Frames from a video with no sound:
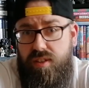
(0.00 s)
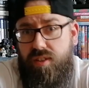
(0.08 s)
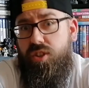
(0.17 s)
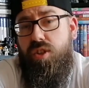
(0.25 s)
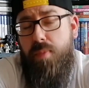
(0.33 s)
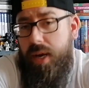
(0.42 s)

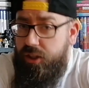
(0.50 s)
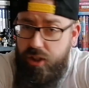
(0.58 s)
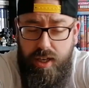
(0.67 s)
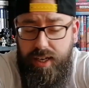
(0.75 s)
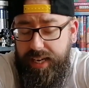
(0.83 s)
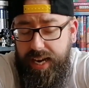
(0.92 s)
it's the best
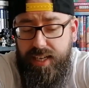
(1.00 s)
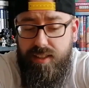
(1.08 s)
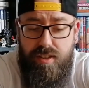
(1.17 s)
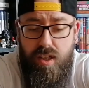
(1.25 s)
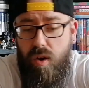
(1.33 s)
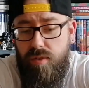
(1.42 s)
you're going to get it,
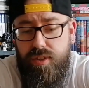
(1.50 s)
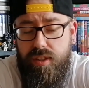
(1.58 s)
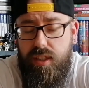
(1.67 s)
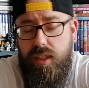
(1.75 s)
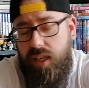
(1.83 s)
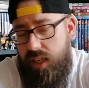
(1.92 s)
so
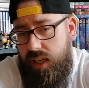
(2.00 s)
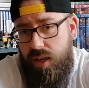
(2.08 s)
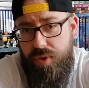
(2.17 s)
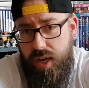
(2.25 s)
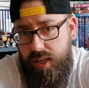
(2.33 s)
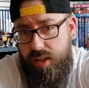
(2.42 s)
obviously I
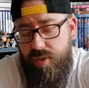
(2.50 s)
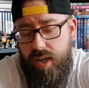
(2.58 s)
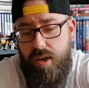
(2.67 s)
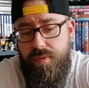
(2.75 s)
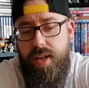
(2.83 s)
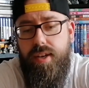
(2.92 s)
would highly
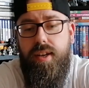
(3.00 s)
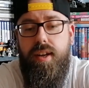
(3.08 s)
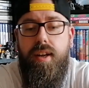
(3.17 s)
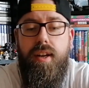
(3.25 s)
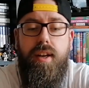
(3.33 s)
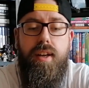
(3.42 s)
recommend it,